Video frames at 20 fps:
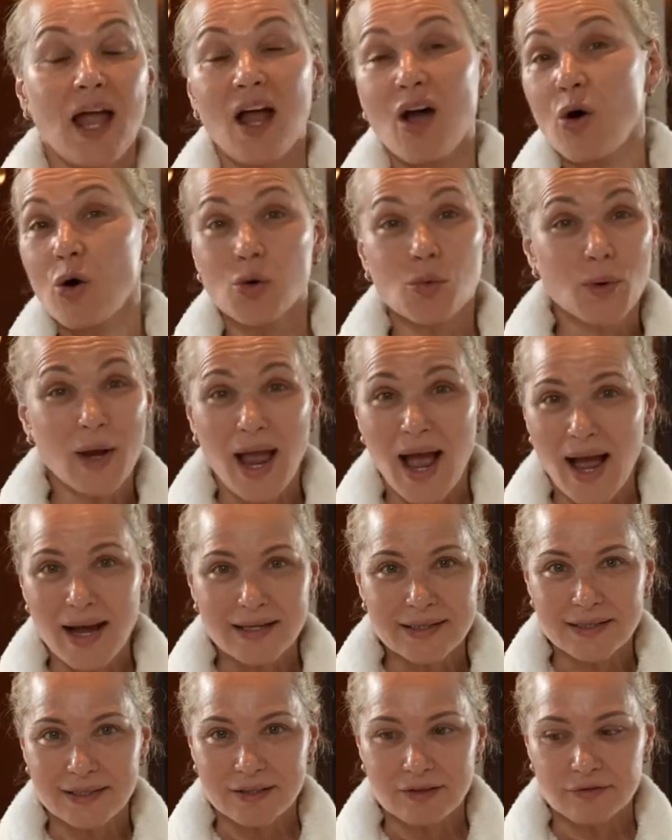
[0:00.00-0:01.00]
or
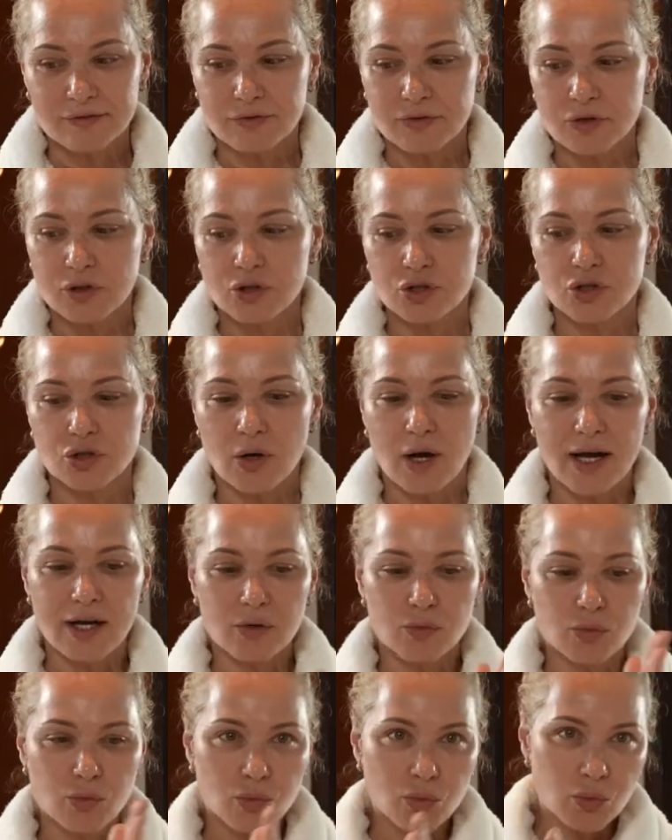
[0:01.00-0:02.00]
reactive. So I
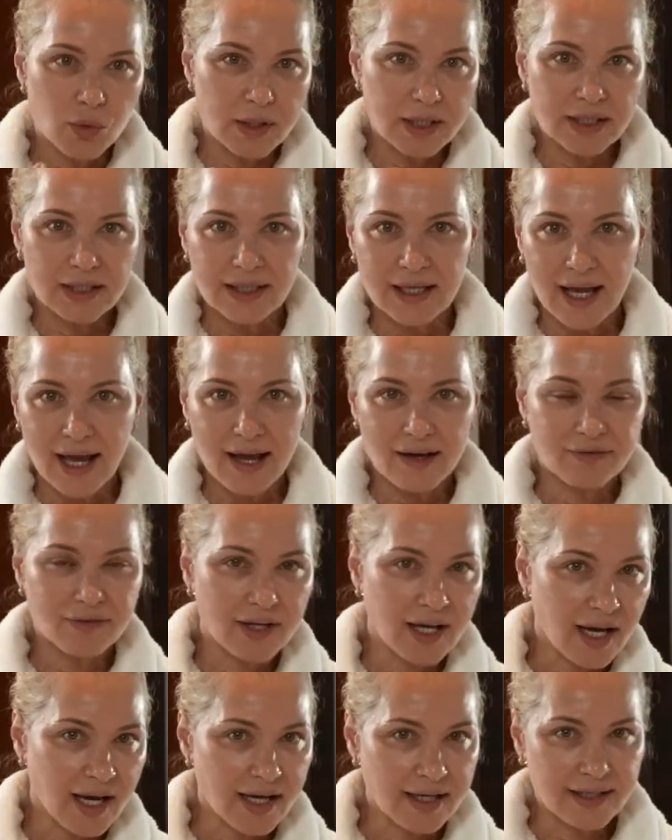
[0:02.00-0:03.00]
really have
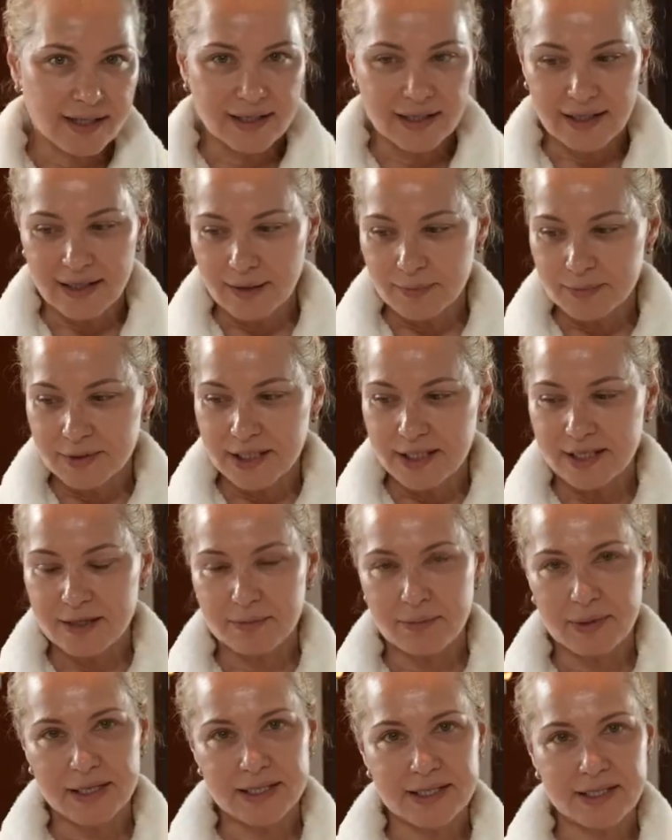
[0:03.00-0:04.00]
guided and updated
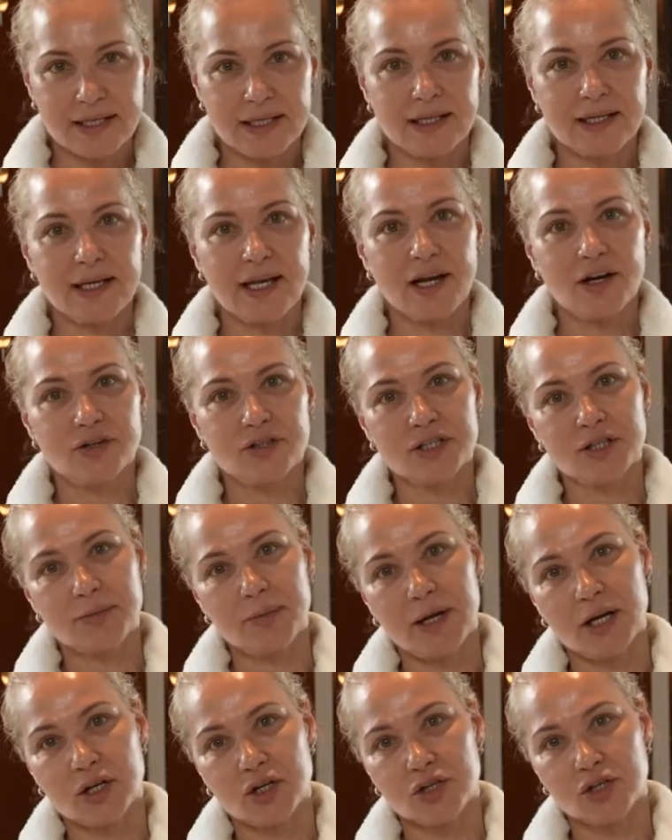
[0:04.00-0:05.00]
my skincare to
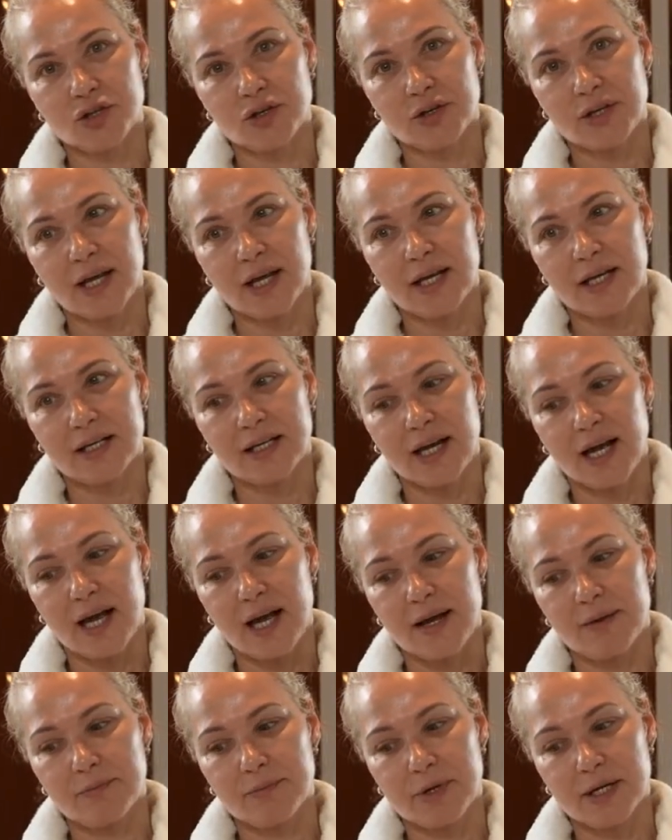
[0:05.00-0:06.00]
make sure that
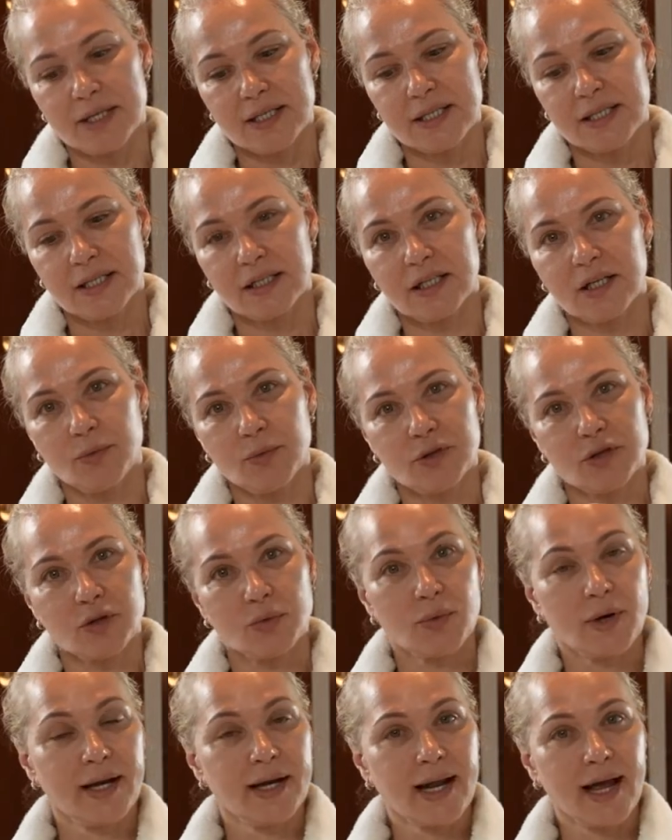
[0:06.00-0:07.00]
I'm dealing with the
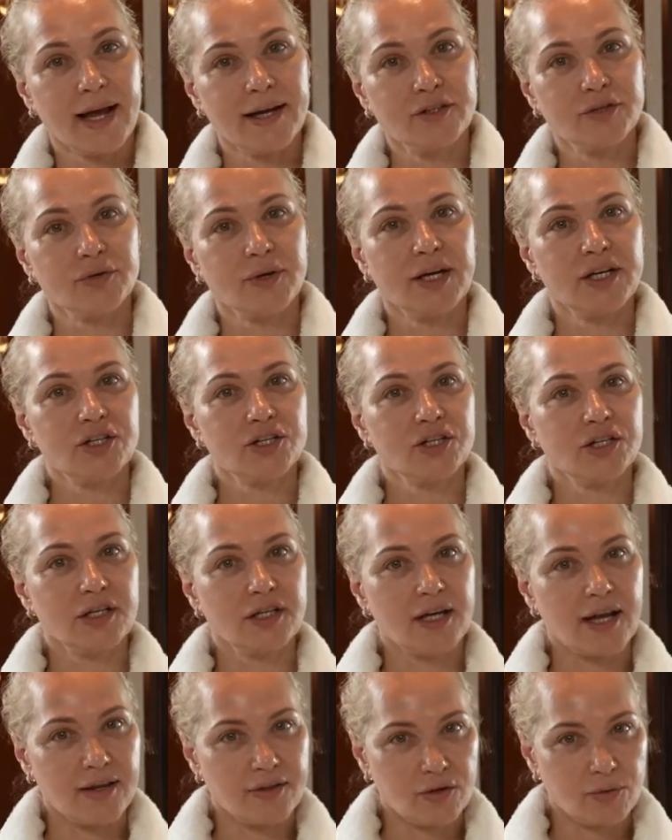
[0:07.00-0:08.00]
right
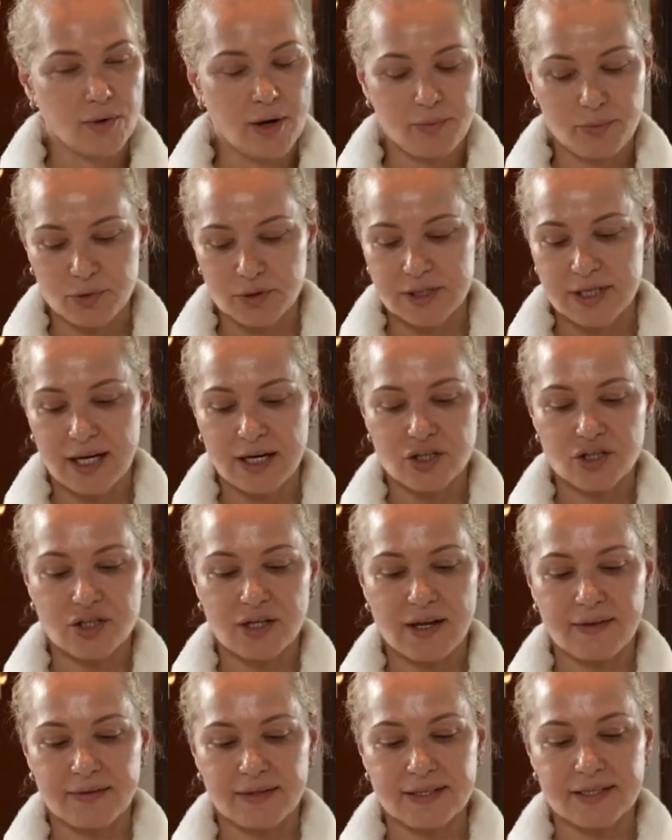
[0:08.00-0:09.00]
hydration and the right protection
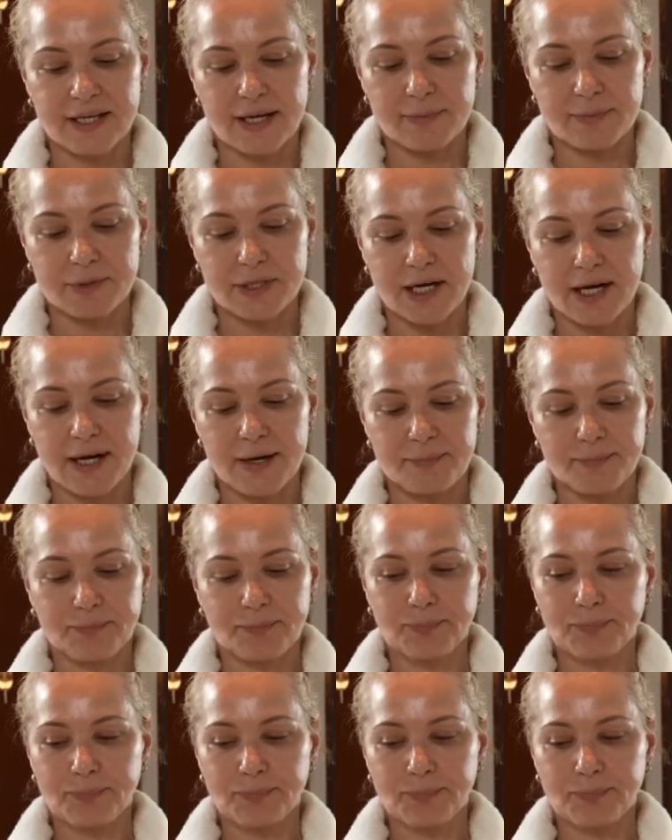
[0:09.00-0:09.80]
at the same time.